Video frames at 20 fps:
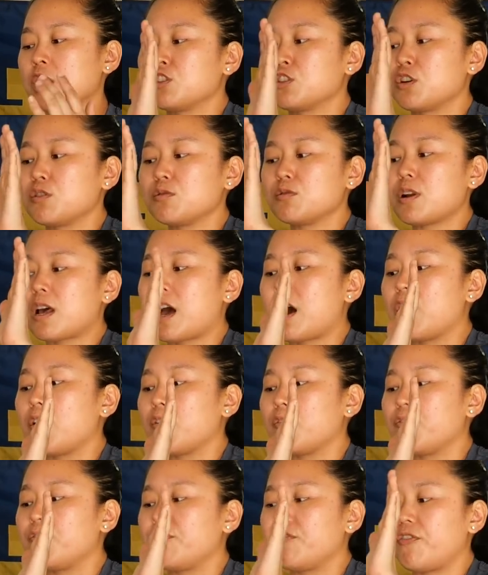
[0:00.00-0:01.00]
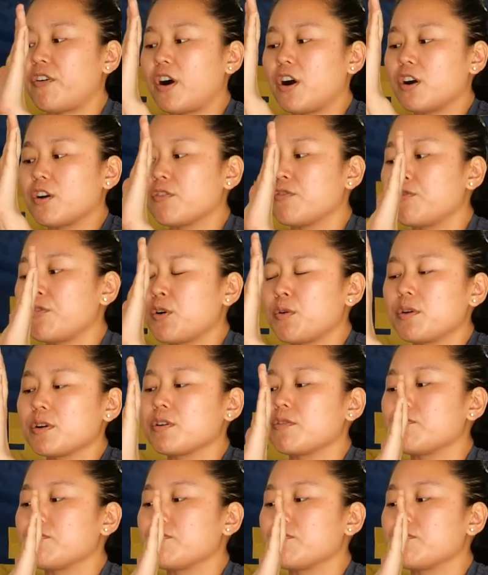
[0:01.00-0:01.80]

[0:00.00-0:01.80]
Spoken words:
Note how far forward